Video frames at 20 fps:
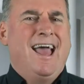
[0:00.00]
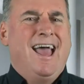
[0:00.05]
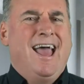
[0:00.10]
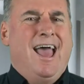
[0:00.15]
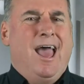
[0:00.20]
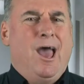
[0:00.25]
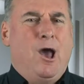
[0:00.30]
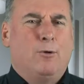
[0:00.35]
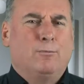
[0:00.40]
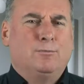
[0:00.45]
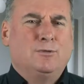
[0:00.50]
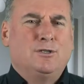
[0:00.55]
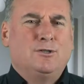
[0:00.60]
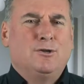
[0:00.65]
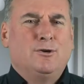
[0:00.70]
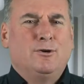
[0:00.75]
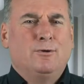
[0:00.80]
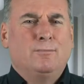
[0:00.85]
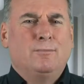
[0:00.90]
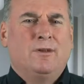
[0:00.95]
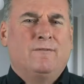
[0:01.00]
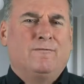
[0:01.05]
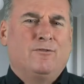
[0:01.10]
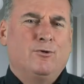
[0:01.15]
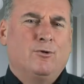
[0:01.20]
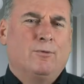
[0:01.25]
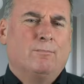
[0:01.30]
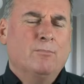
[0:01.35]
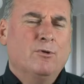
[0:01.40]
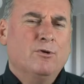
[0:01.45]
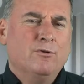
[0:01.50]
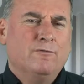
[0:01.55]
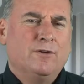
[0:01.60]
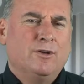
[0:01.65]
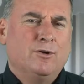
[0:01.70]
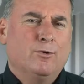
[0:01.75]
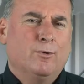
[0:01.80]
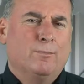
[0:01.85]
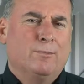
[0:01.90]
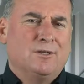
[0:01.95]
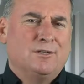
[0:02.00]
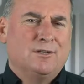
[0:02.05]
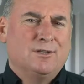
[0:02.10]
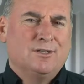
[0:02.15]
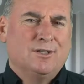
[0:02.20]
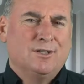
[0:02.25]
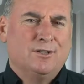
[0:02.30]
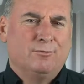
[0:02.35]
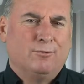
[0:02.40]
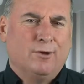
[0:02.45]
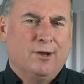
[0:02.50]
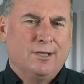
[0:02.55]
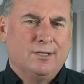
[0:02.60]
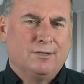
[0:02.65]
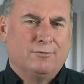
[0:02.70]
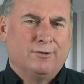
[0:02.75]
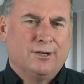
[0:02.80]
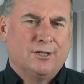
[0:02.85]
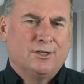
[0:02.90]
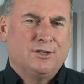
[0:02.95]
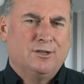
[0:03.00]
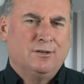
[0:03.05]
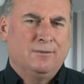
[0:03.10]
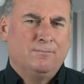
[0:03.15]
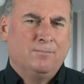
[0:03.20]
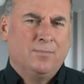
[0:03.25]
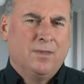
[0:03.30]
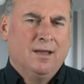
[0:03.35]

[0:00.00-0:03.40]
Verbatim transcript: help determine if you are moving your business in the right direction?